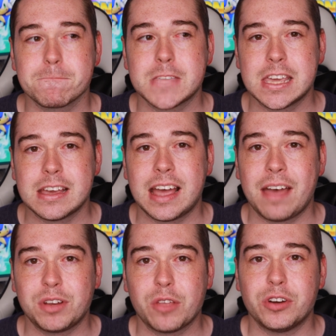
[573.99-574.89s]
I
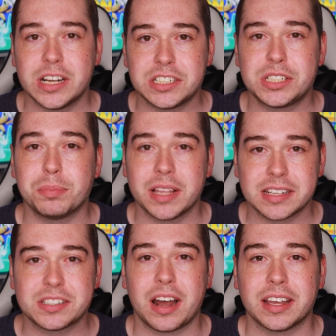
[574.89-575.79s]
have another itch to play
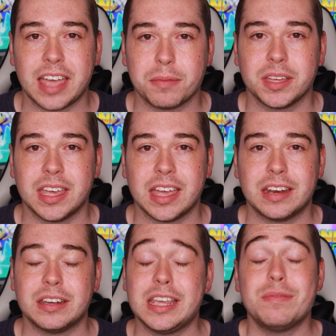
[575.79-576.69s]
a Sonic game
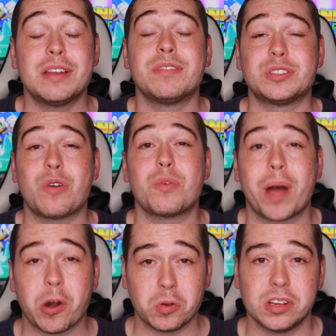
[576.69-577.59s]
again, even if it's over
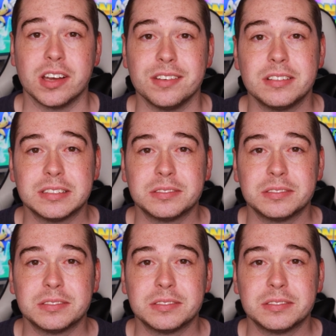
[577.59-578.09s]
my own good.